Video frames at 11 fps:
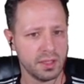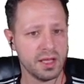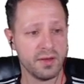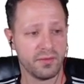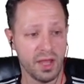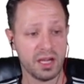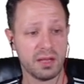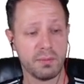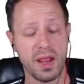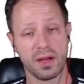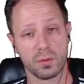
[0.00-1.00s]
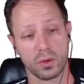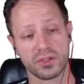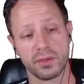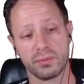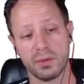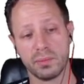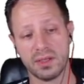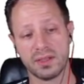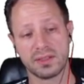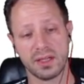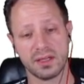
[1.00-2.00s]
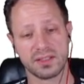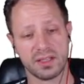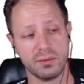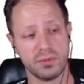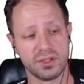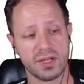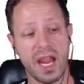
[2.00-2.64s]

if any man worship the beast and his image